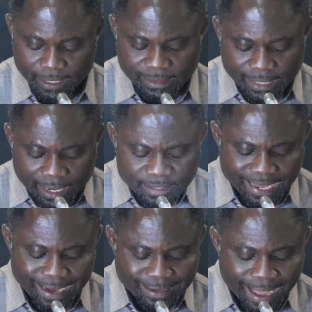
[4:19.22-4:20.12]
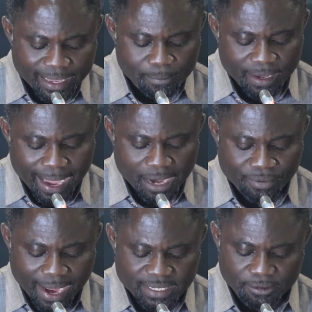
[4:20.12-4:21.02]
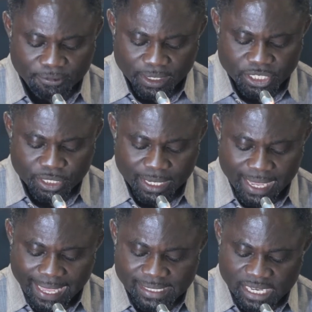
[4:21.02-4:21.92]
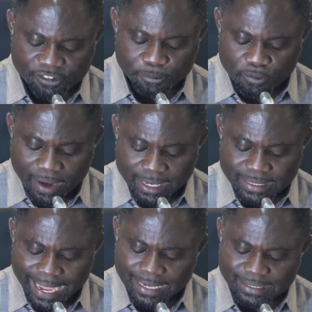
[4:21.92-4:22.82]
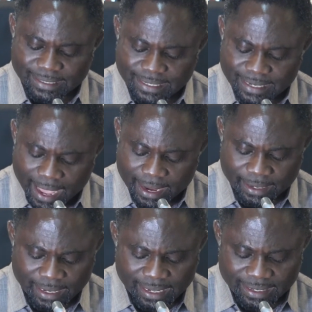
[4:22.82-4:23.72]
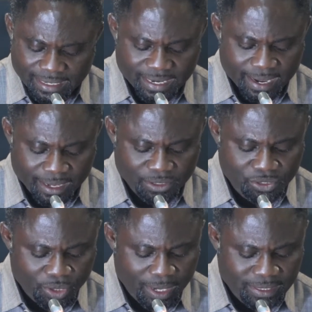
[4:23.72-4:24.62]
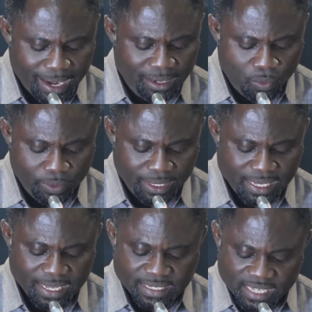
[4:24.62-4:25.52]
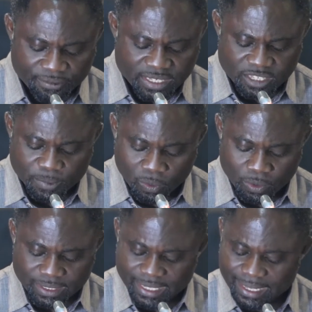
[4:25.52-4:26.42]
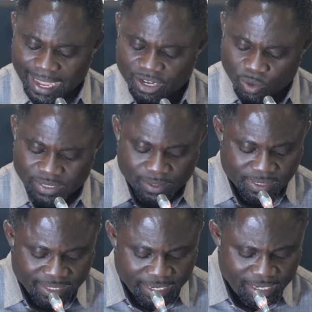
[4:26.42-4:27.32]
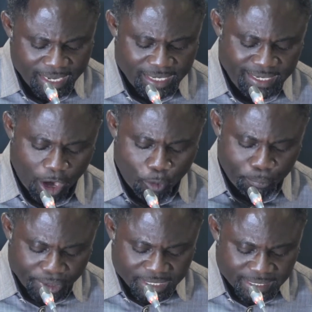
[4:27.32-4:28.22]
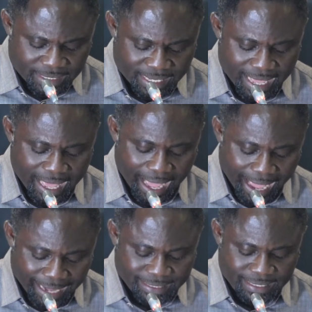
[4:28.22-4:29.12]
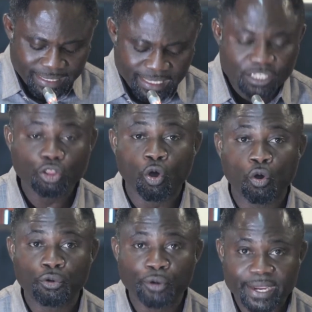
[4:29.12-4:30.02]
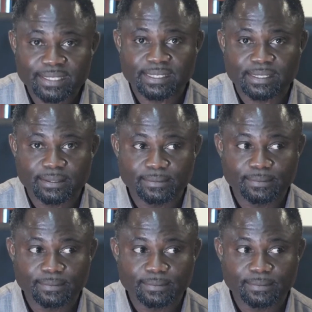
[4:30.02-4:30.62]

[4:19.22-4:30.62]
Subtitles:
Tariffs are lagging behind rising inflation, and service providers are denying National Health Insurance card holders services because they cannot sustain their operations at these low rates.